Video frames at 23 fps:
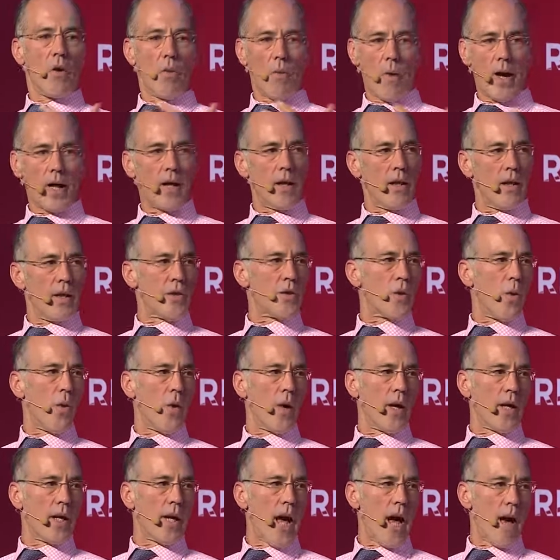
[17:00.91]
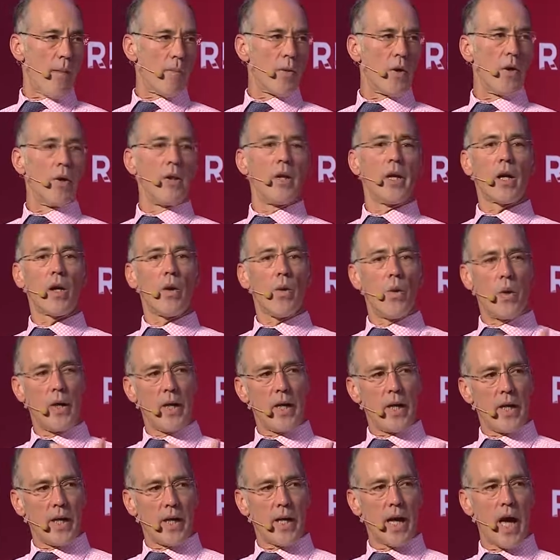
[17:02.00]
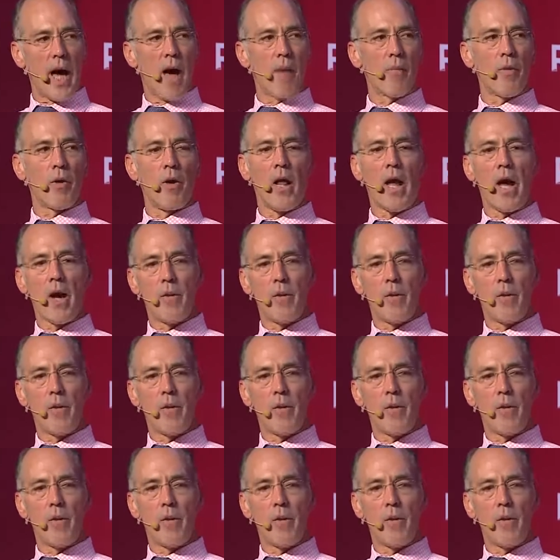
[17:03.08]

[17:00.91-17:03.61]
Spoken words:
regulatory capital, liquidity capital?